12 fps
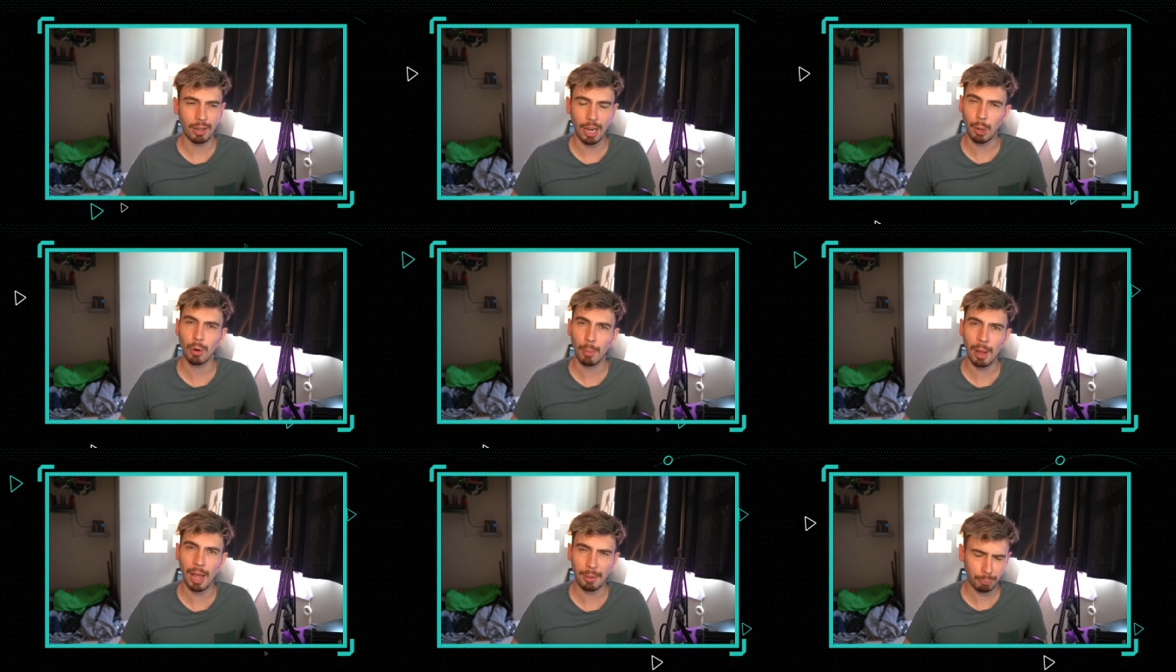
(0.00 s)
It, or
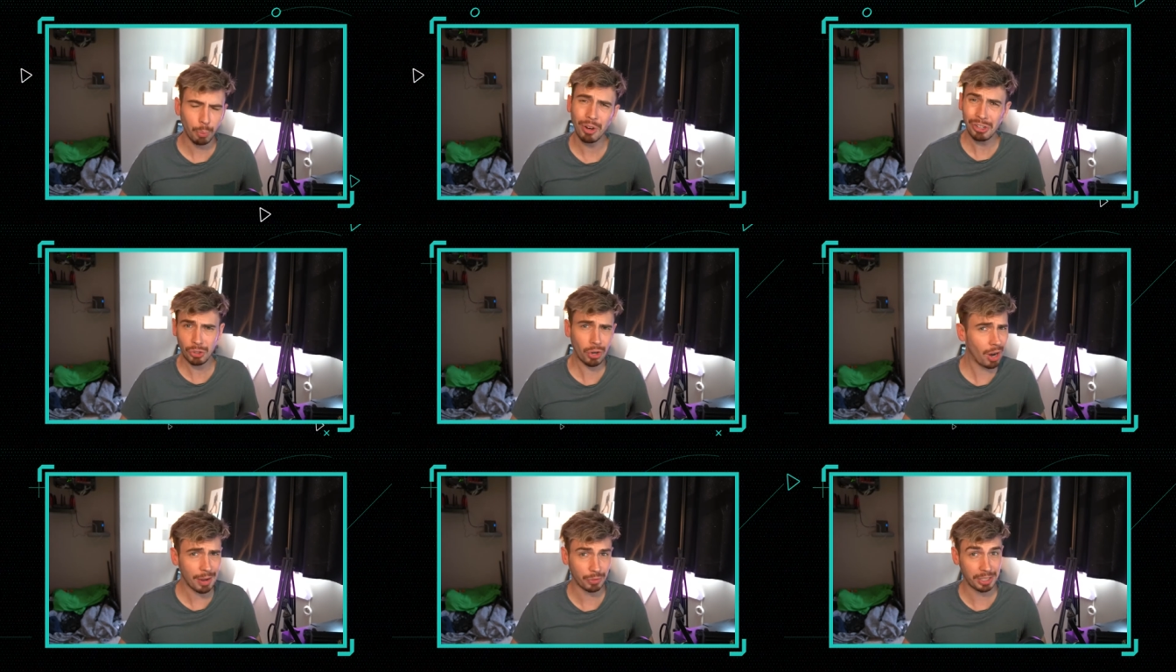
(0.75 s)
I'm pretty
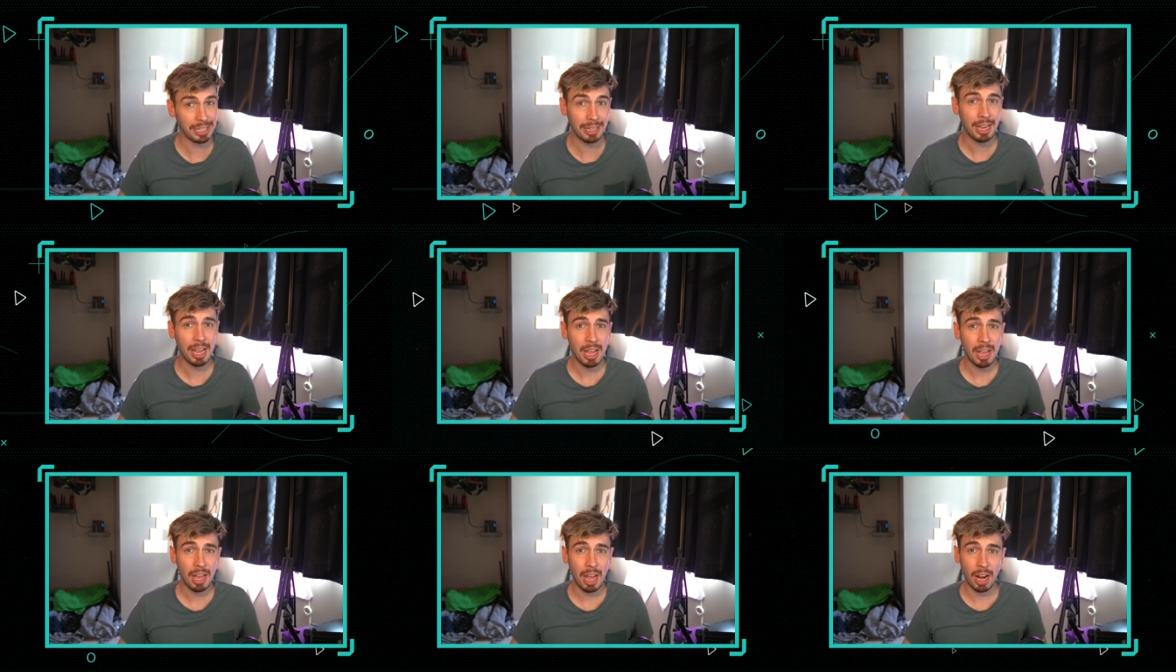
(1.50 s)
sure I've seen
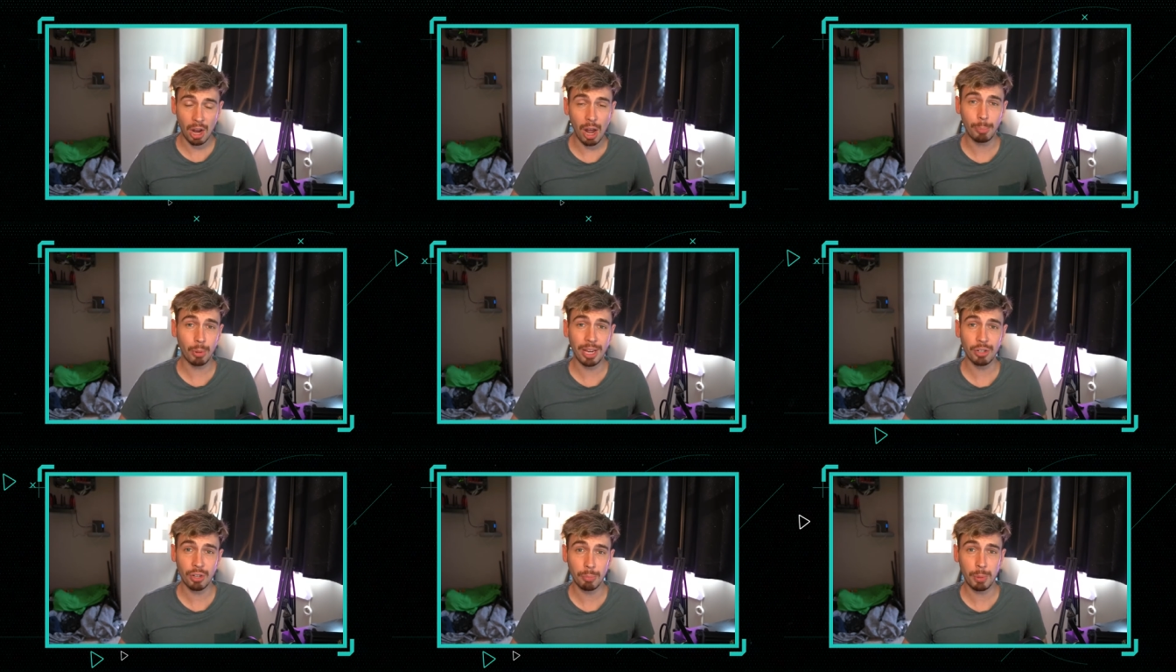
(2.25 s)
a
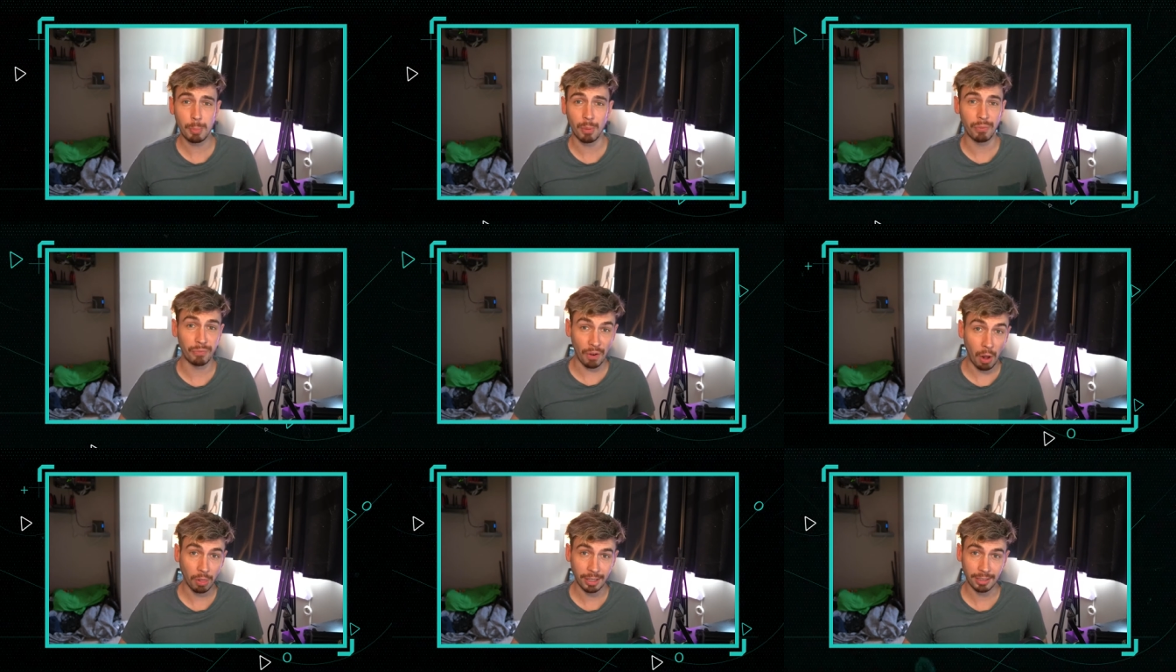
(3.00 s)
compilation of people
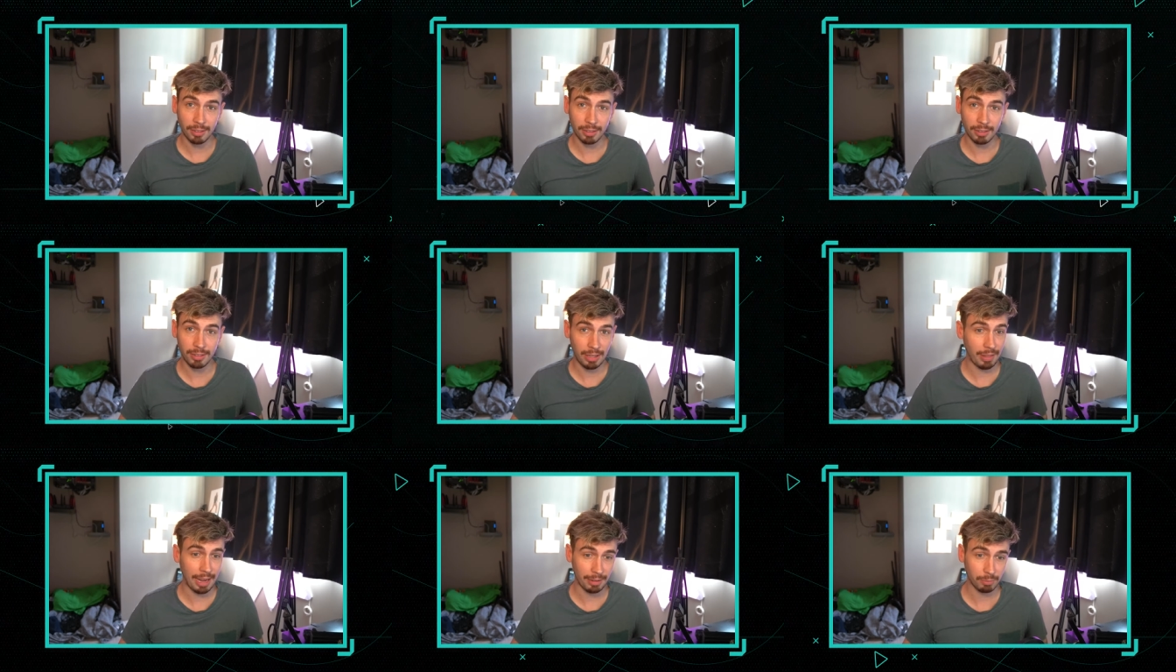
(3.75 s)
falling
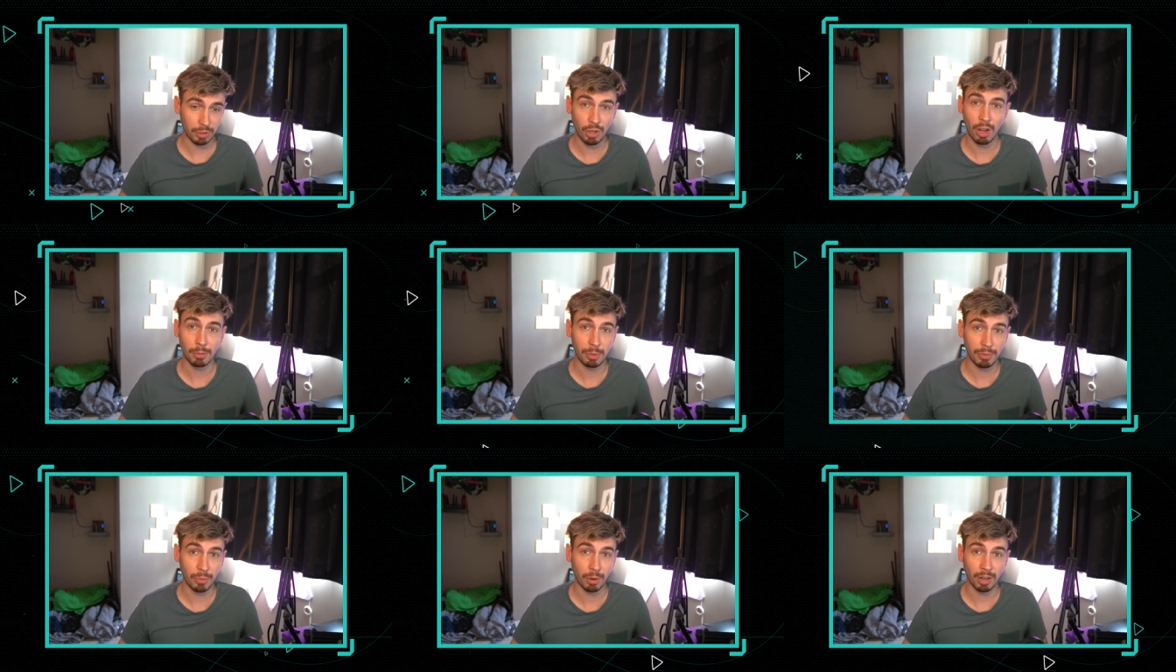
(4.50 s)
to that song
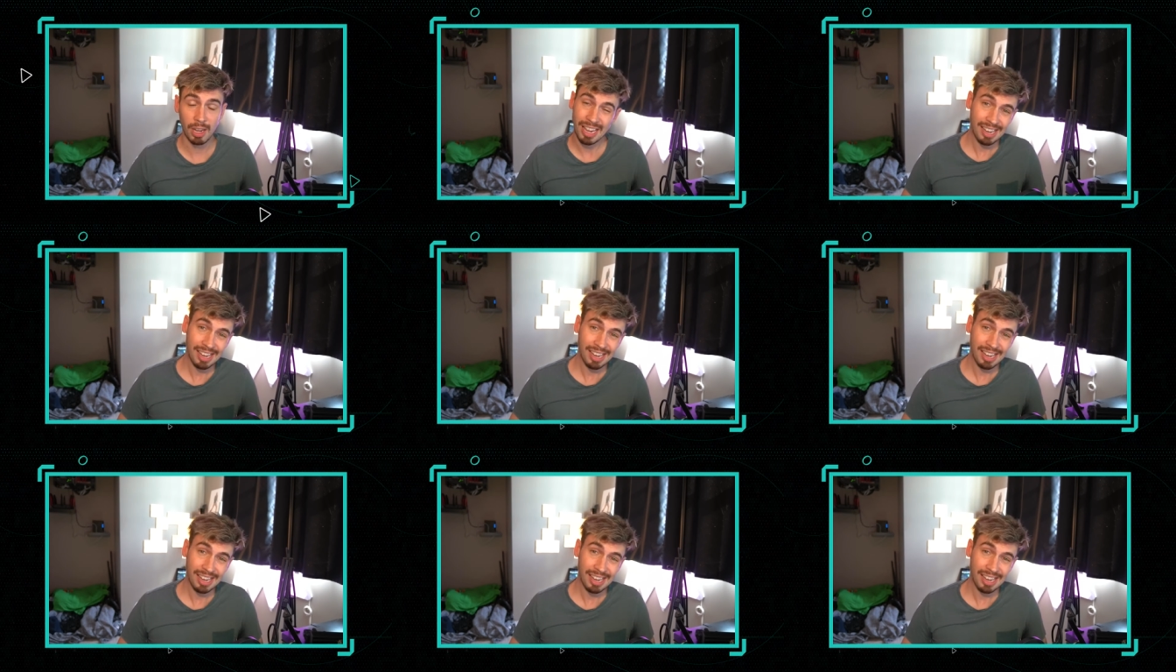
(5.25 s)
before.